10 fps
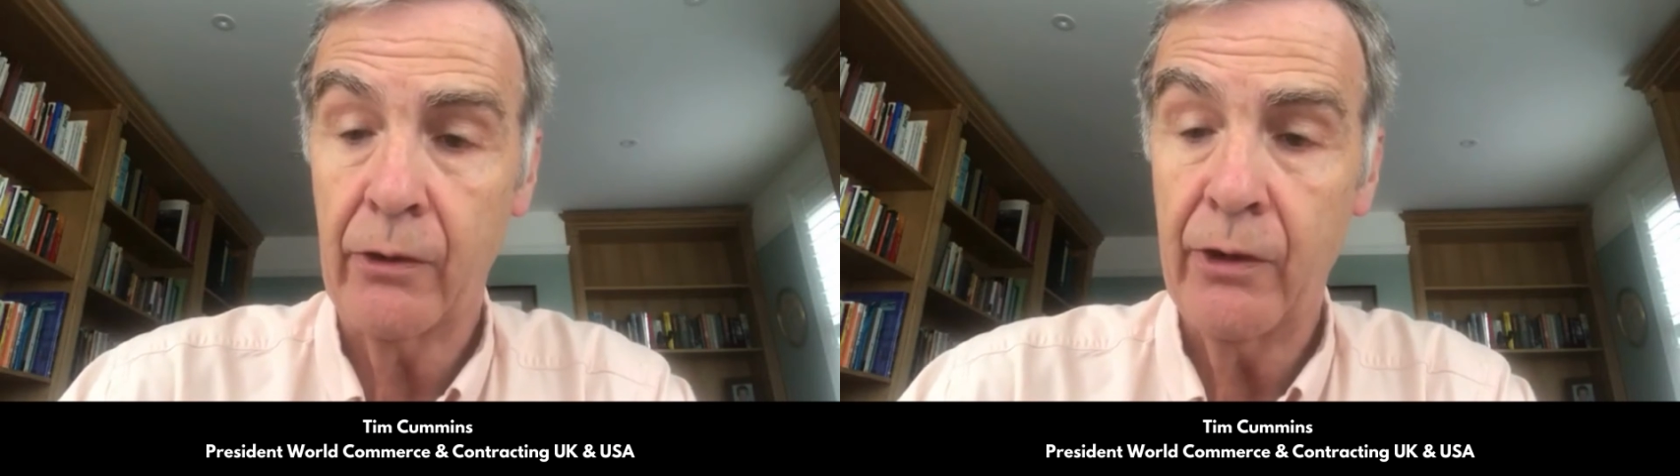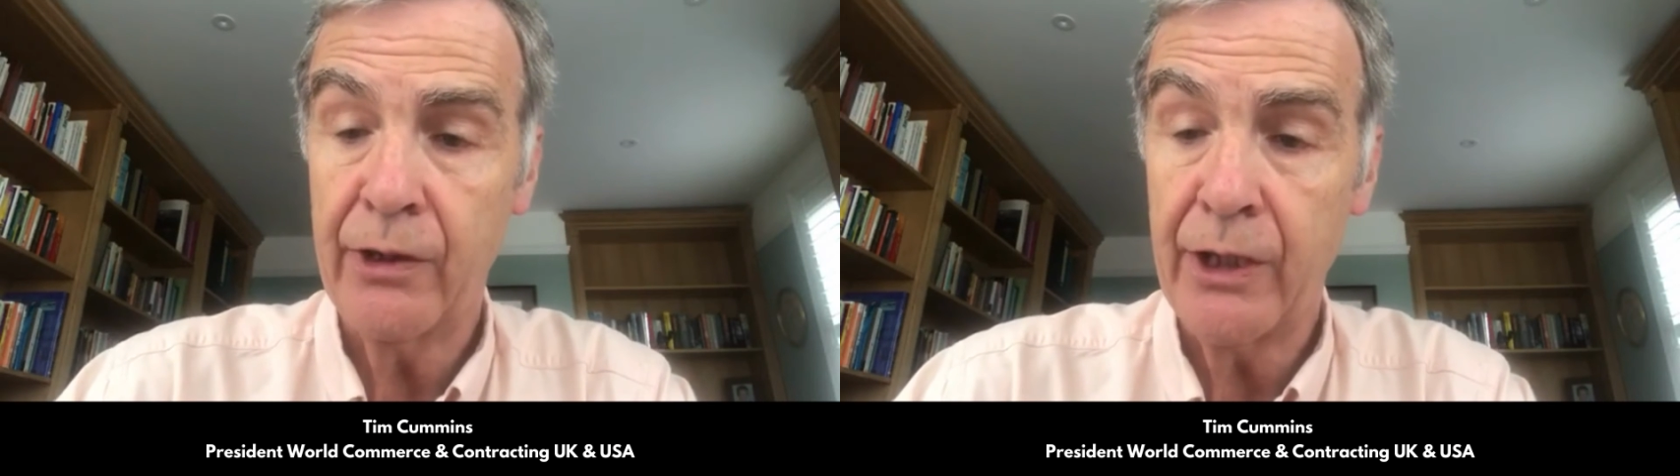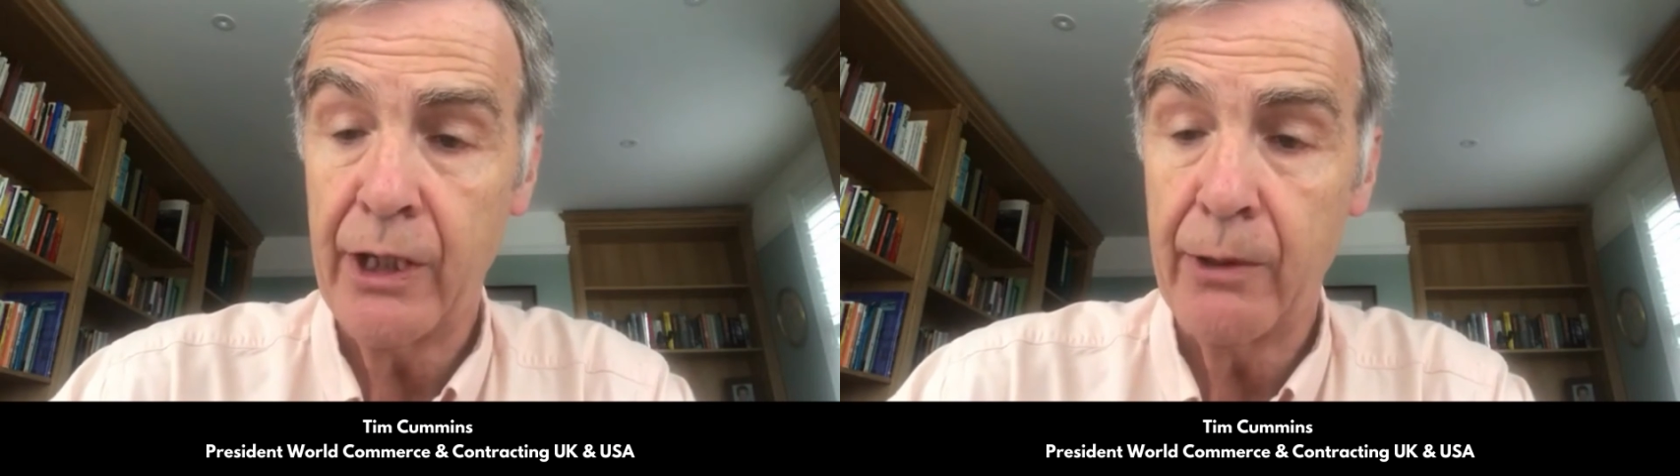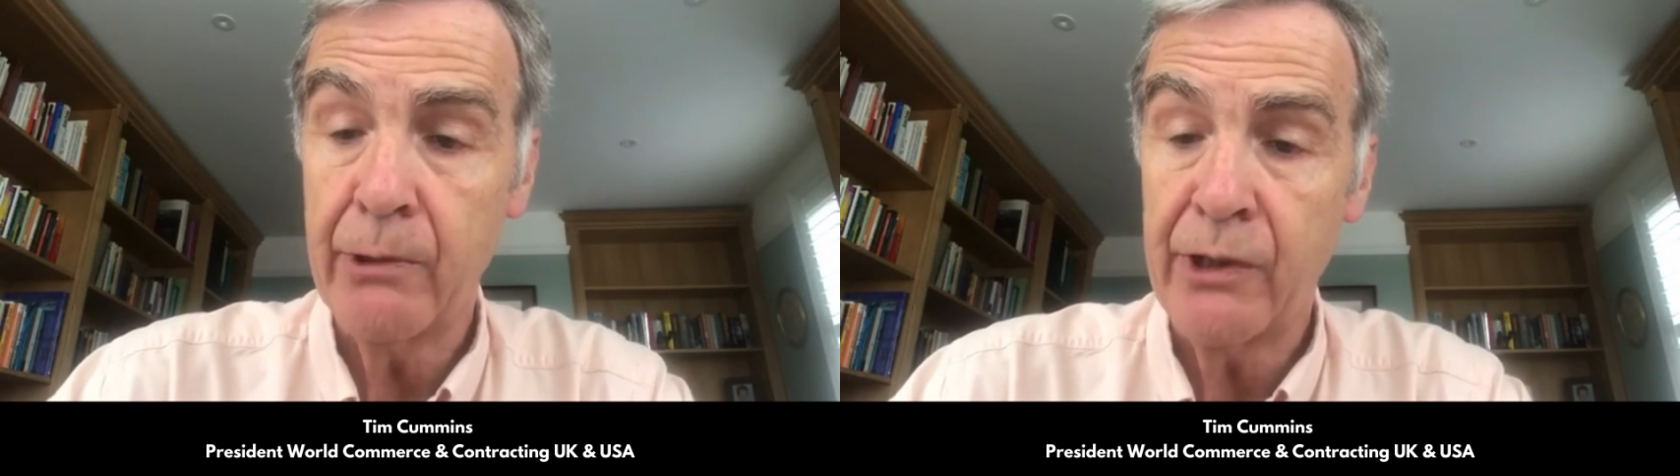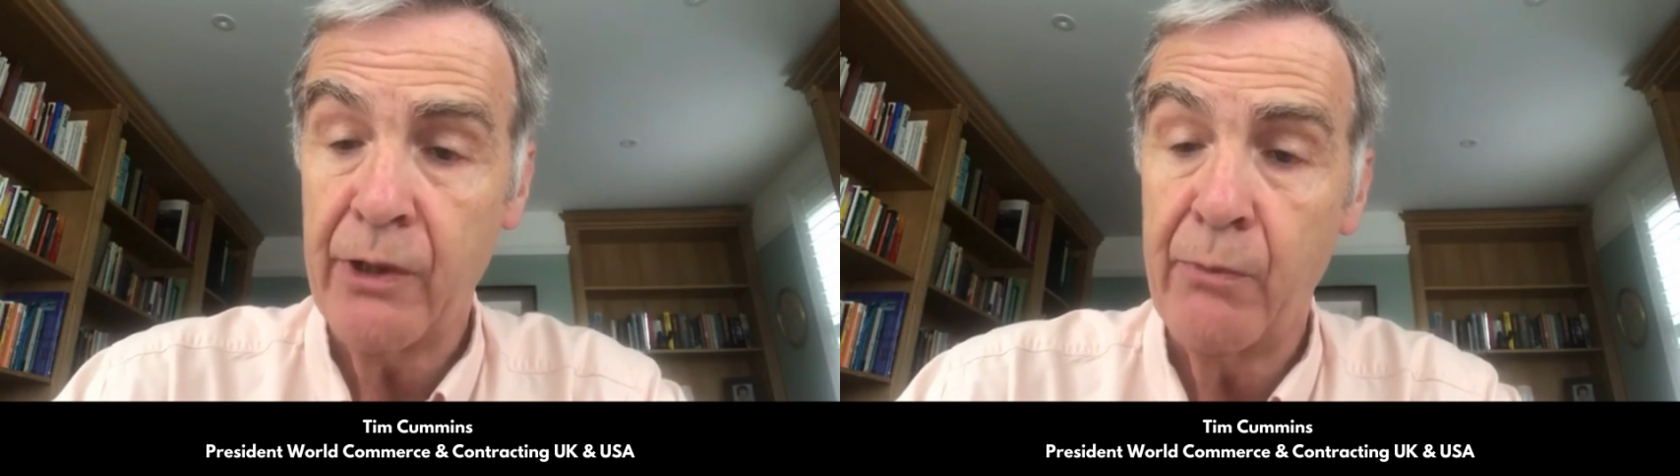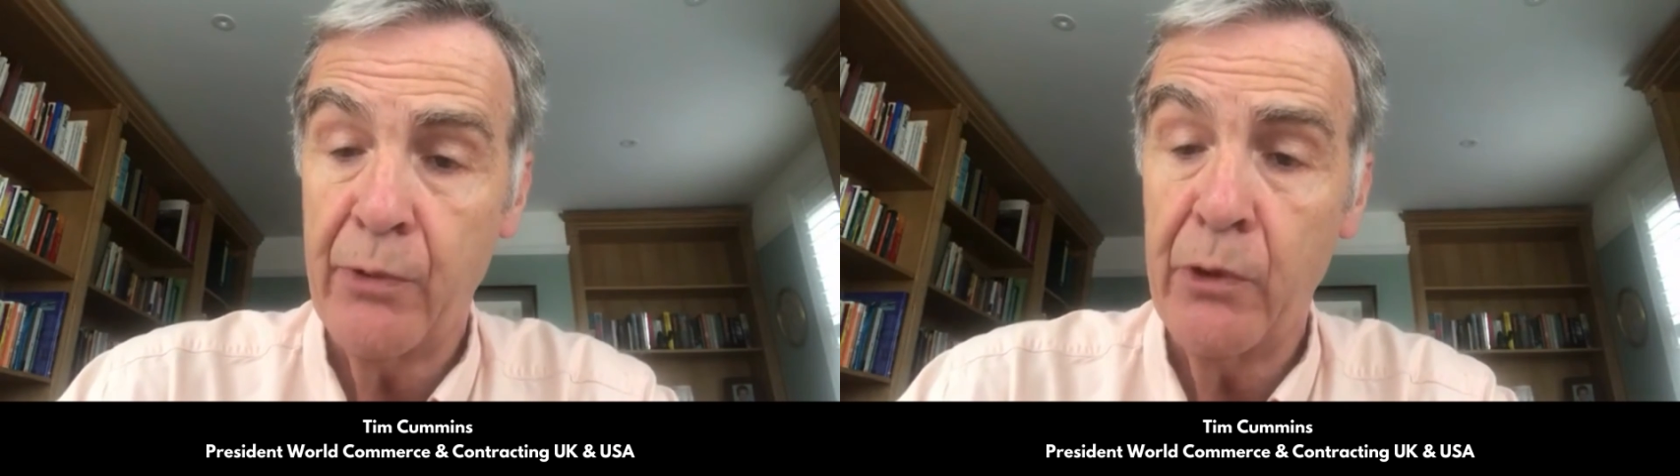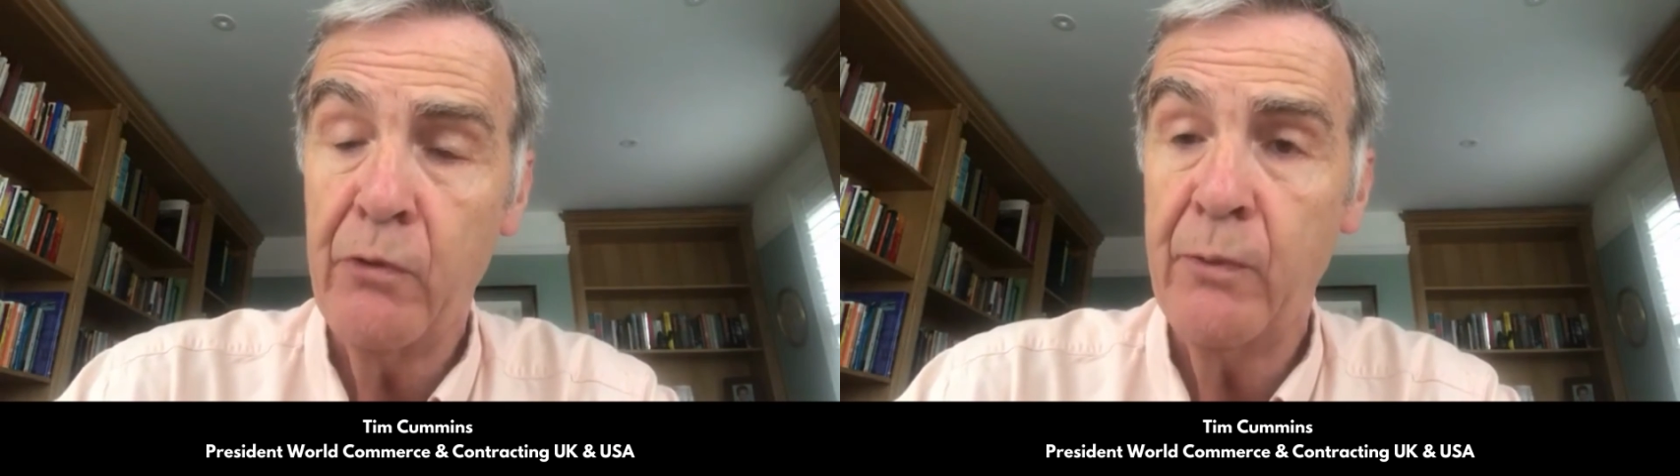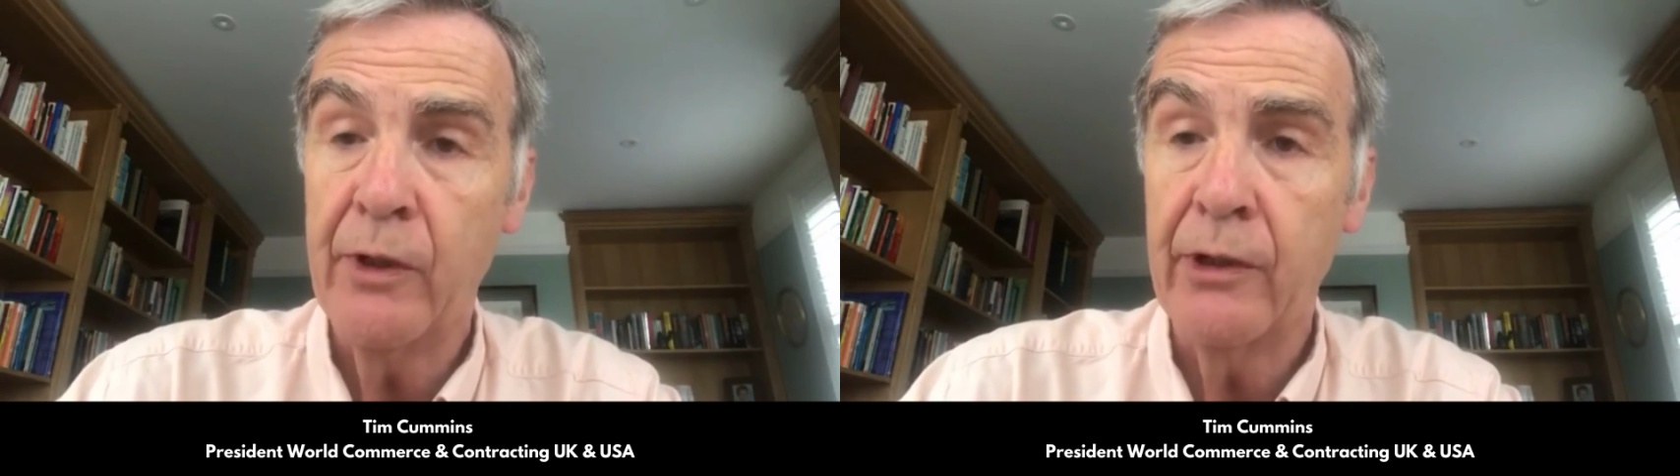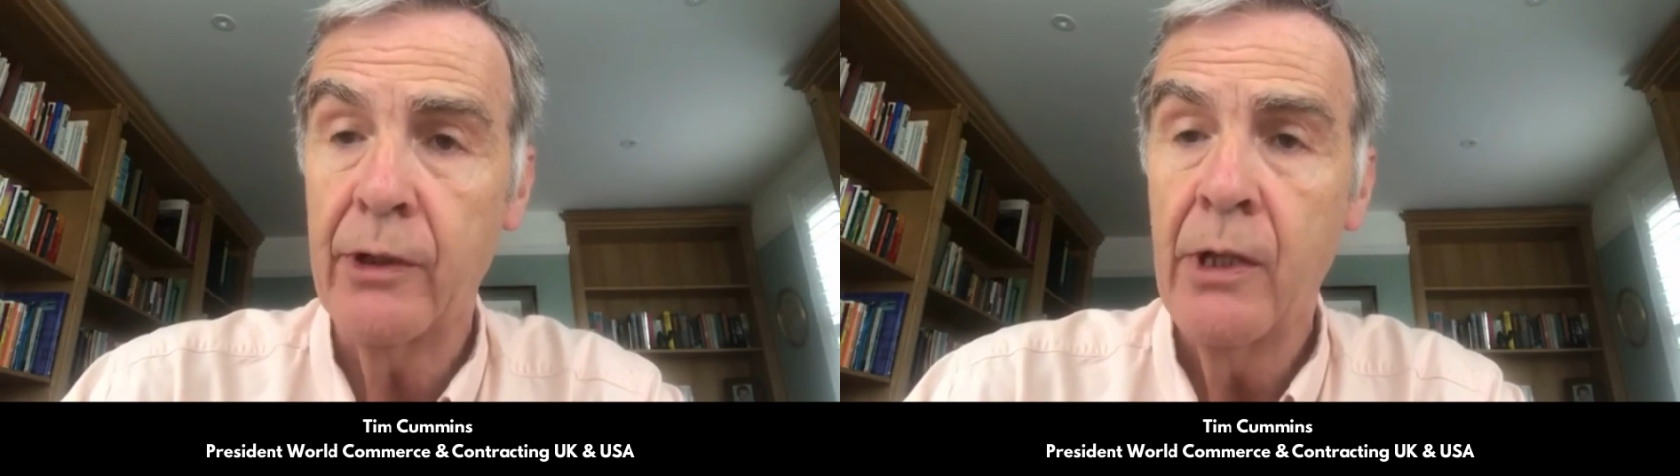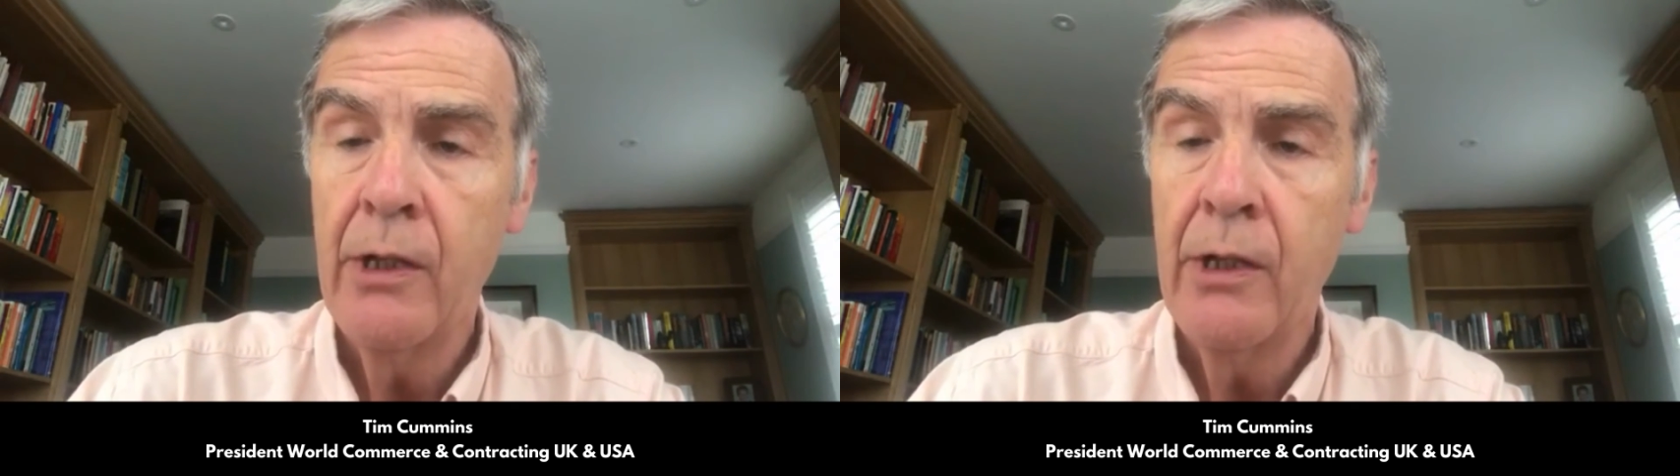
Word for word: continuous improvement,